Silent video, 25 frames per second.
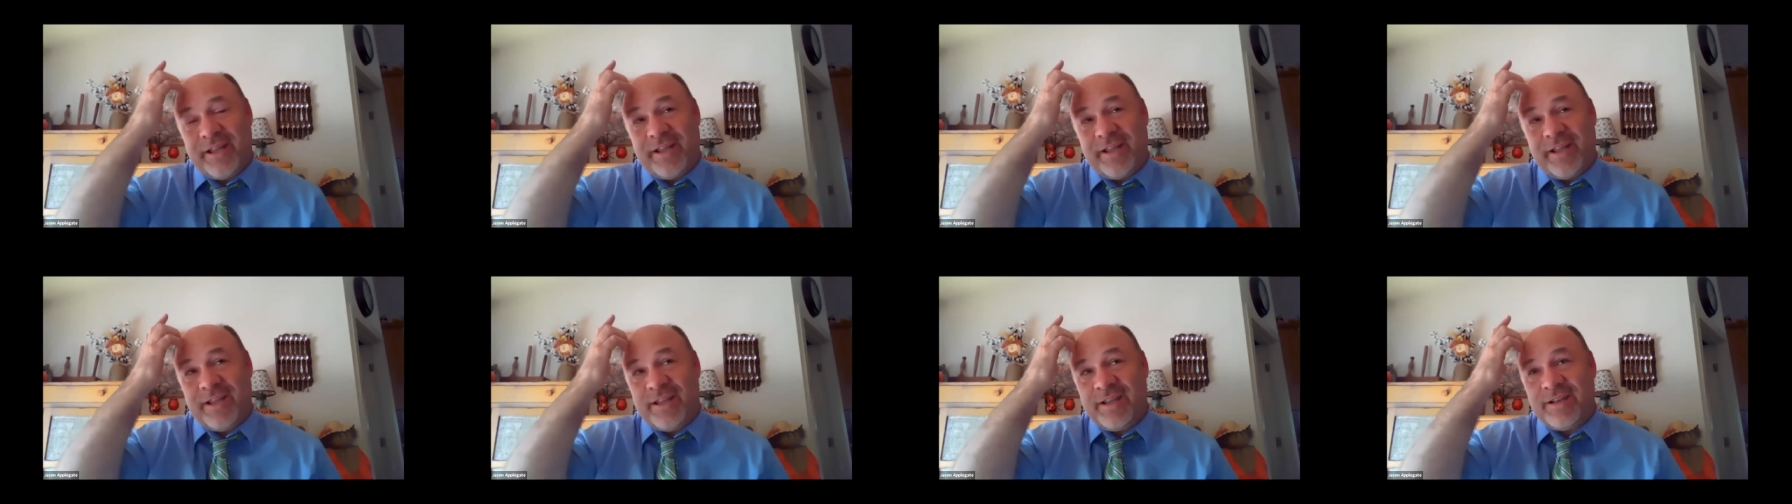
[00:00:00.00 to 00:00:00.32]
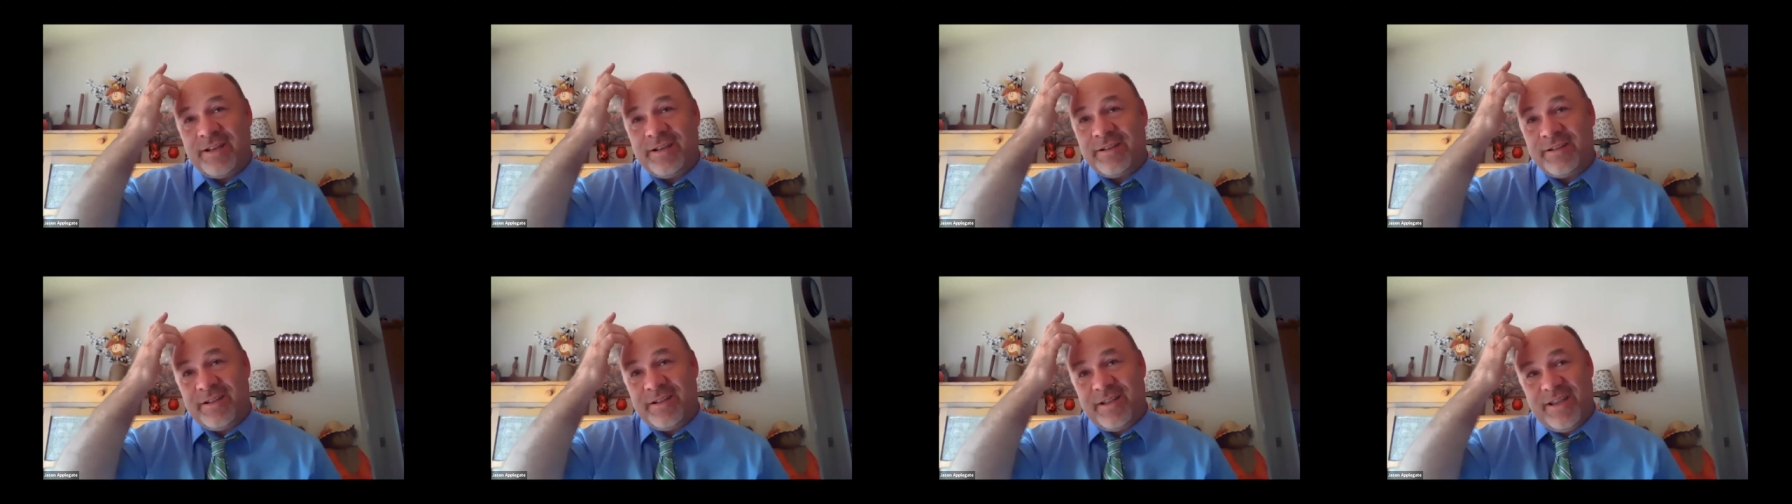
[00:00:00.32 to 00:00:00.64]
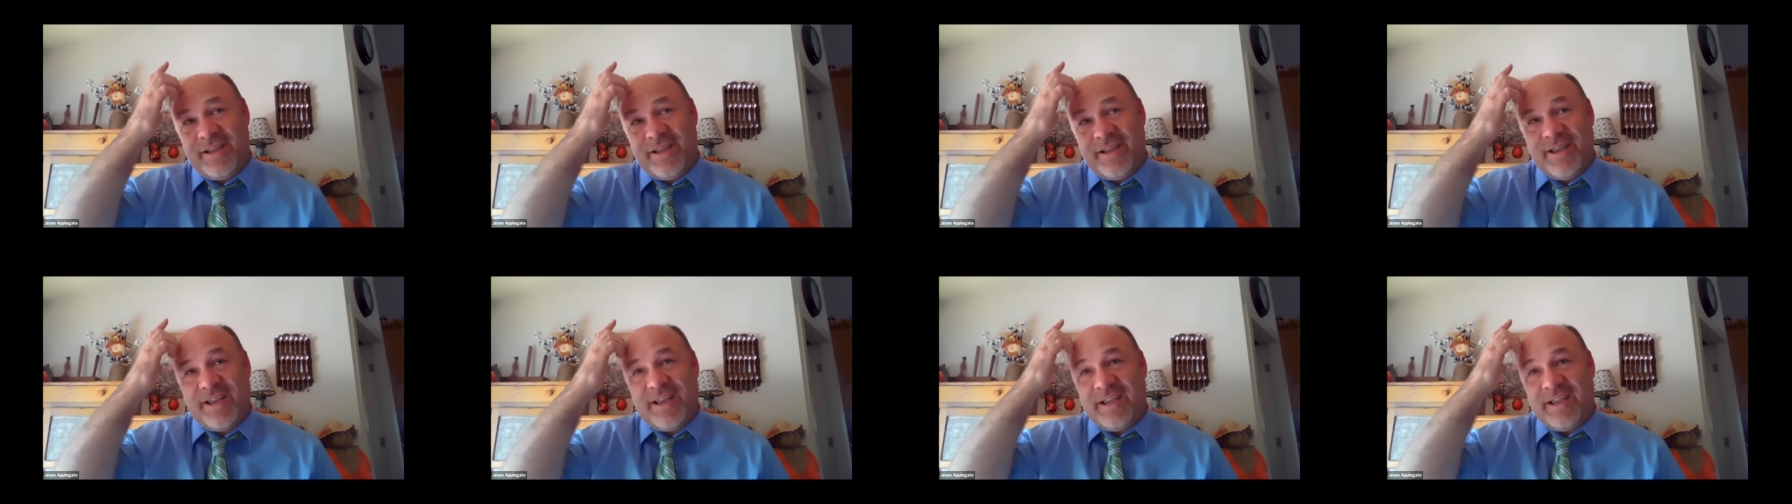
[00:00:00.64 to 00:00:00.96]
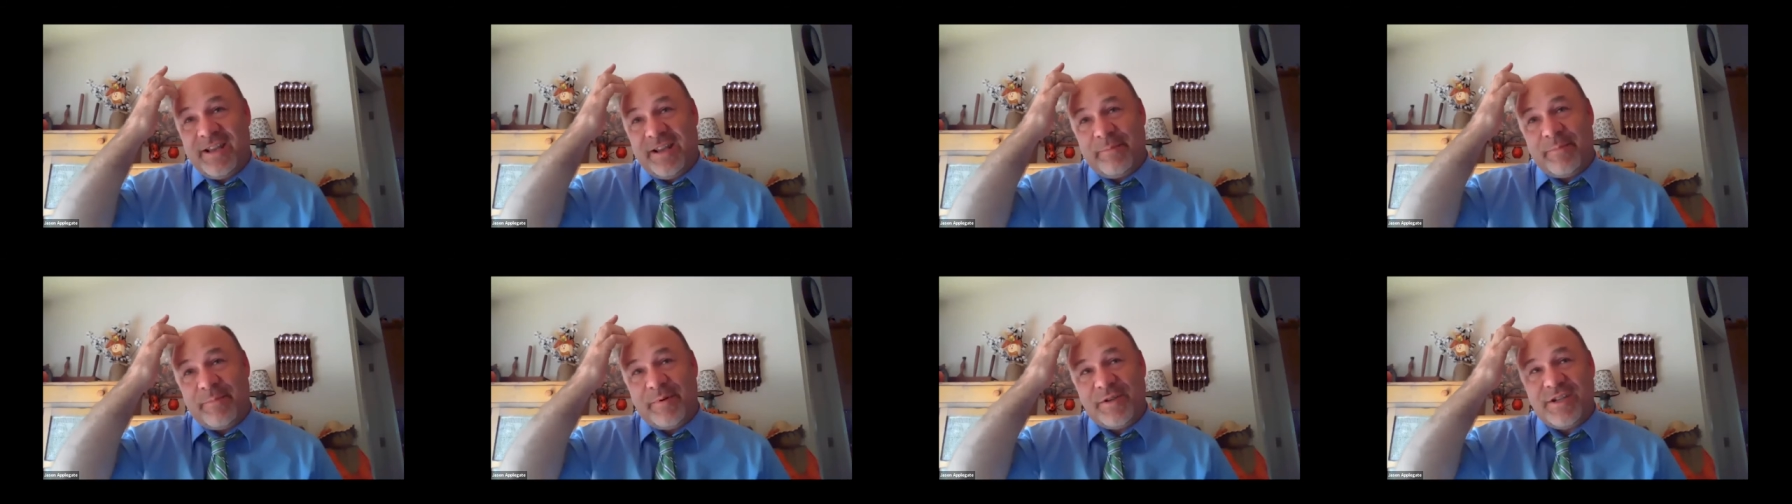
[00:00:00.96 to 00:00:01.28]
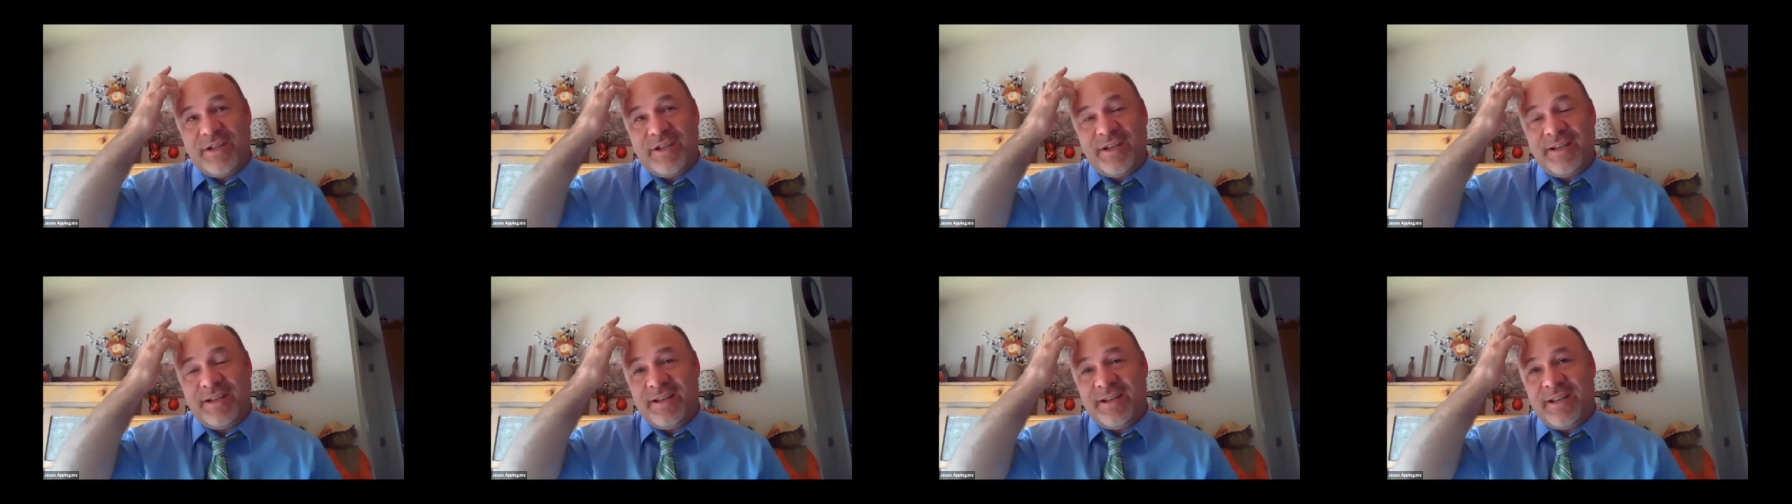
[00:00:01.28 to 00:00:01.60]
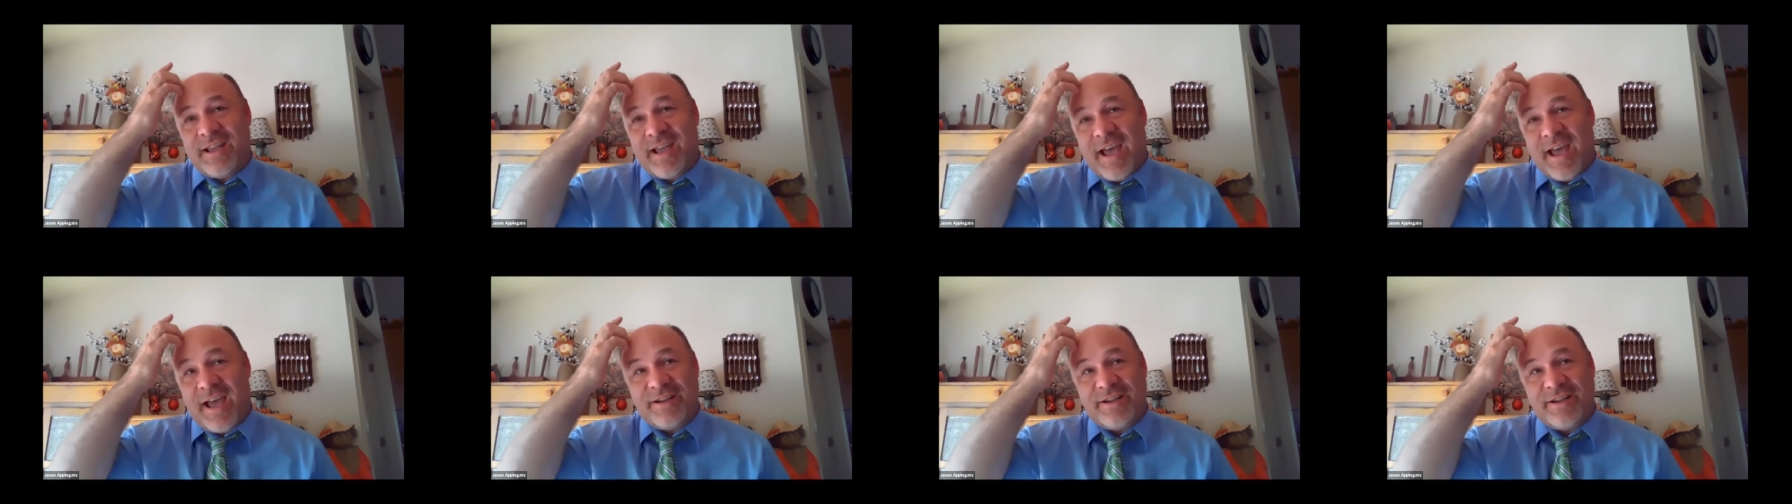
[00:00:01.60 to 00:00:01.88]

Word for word: in in imaging,